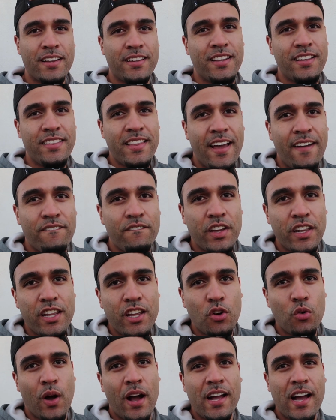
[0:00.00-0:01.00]
I did that
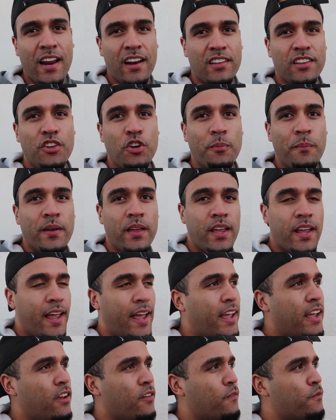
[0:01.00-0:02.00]
video, I got a little bit of
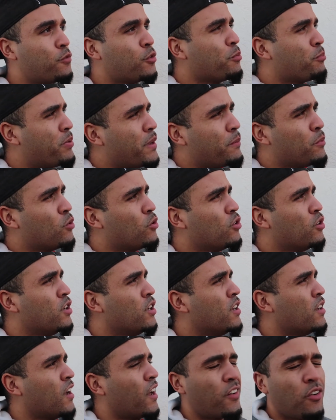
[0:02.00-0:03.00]
hate from people.
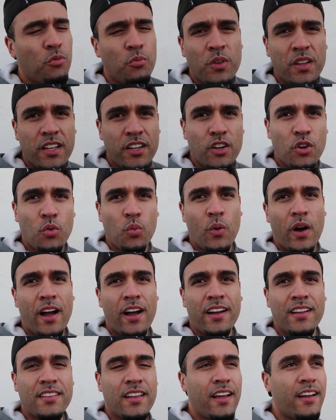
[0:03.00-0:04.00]
I don't really know
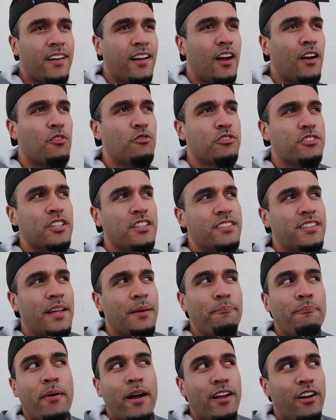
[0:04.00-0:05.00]
why. Like, I was just
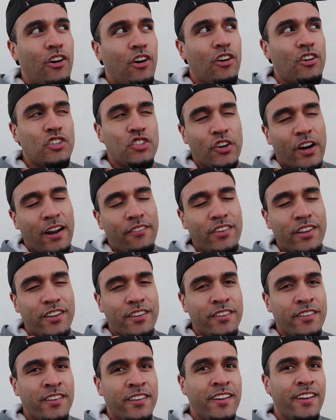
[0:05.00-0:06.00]
in my car driving.
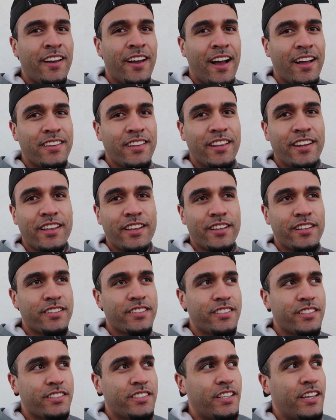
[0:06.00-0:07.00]
I
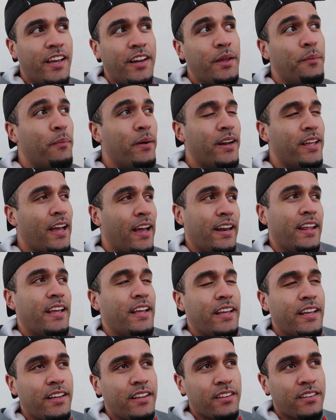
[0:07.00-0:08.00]
didn't see anybody. I
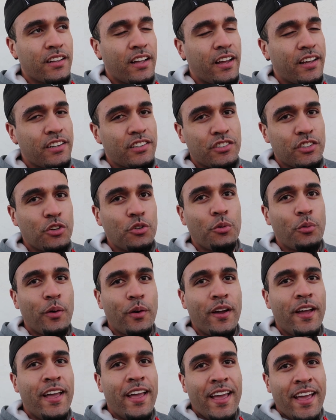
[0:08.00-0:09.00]
didn't like
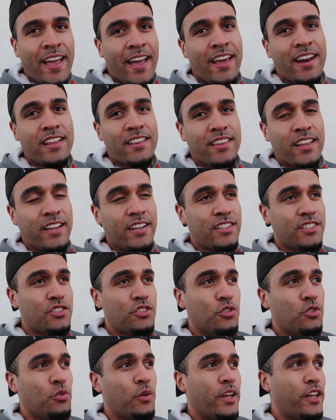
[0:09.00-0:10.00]
do anything
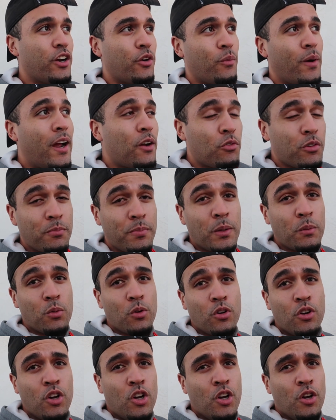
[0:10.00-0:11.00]
to interact with
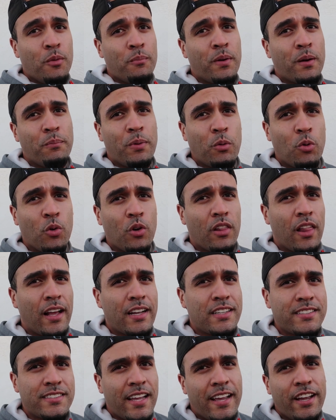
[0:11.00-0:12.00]
people, but people were
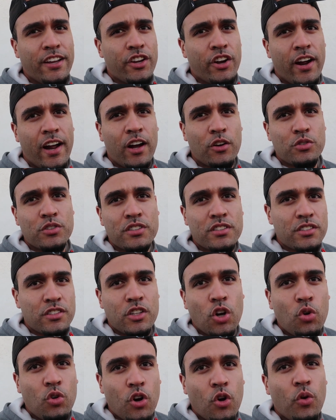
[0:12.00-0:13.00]
like, stay in your house,
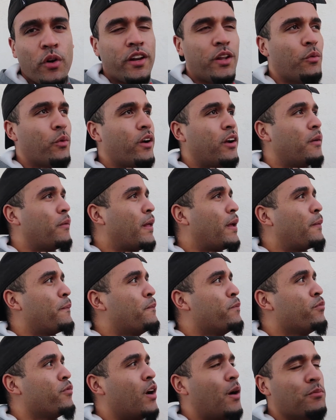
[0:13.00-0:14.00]
don't go anywhere. Like,
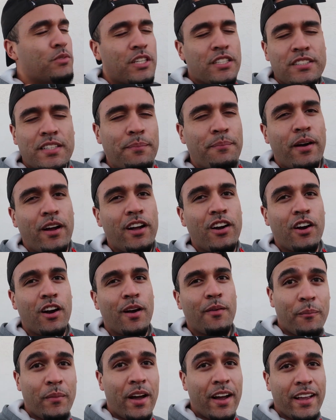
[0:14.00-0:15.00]
I'm just in my
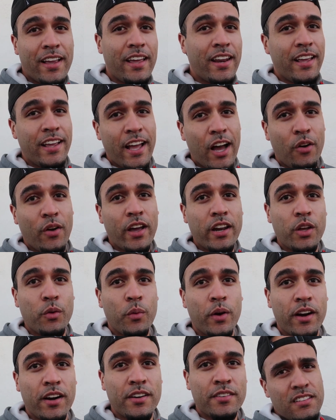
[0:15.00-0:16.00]
car, I'm not getting out
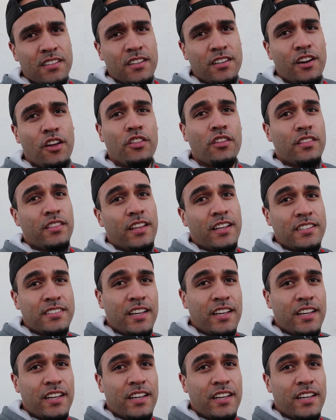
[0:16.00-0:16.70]
anywhere. That's another thing.